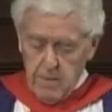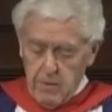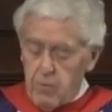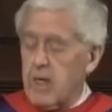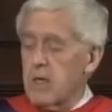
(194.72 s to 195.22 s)

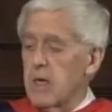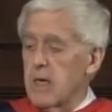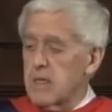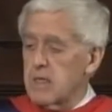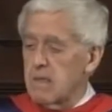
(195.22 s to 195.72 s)
and
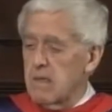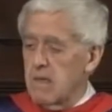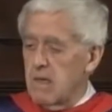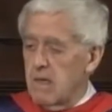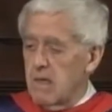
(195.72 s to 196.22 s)
recognize
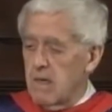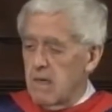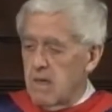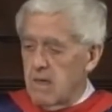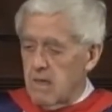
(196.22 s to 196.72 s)

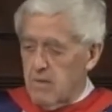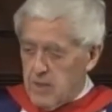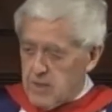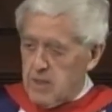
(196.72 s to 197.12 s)
this